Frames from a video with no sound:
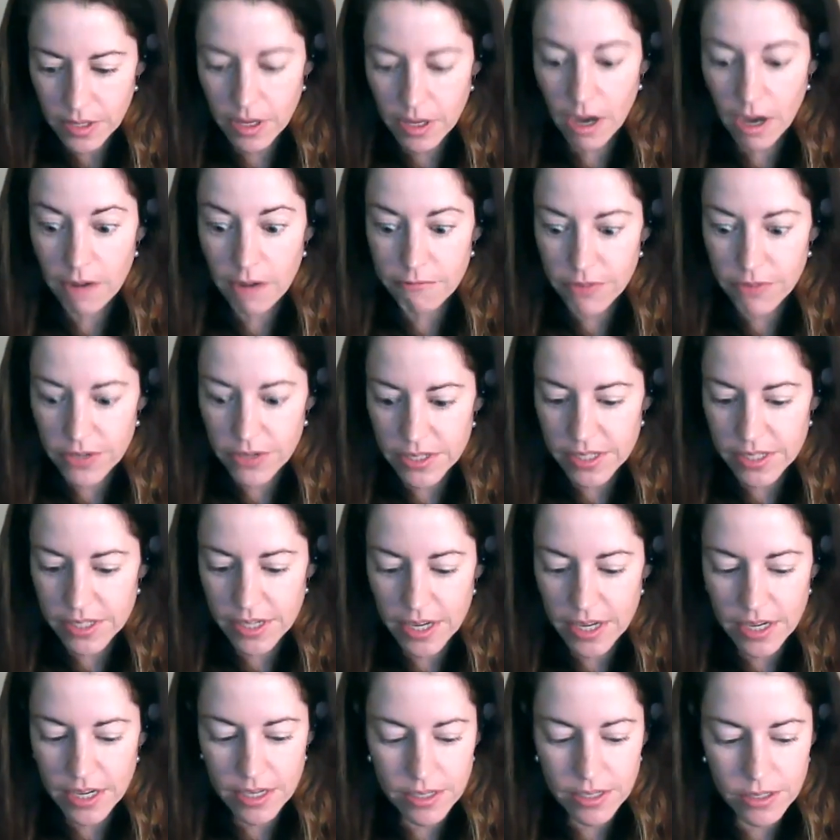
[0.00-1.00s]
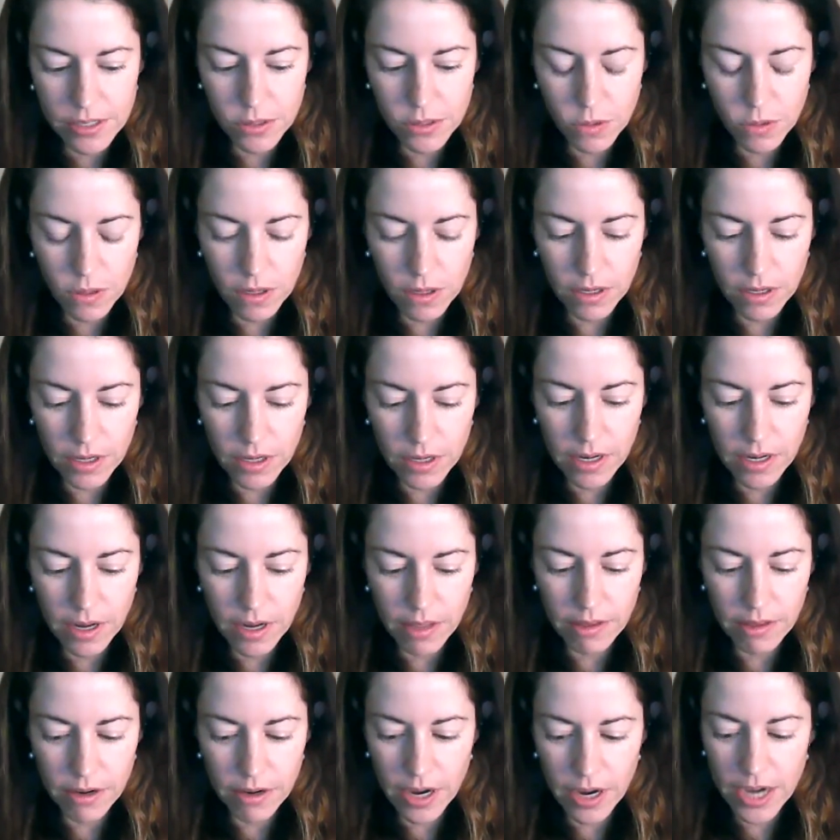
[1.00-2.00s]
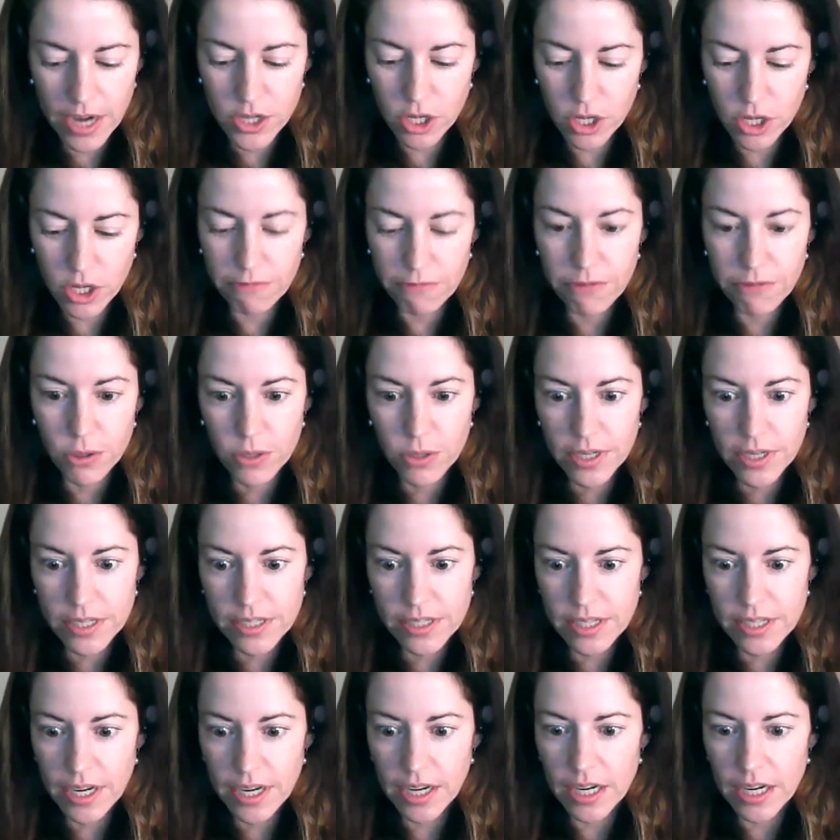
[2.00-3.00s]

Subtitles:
conferences or in other HR focused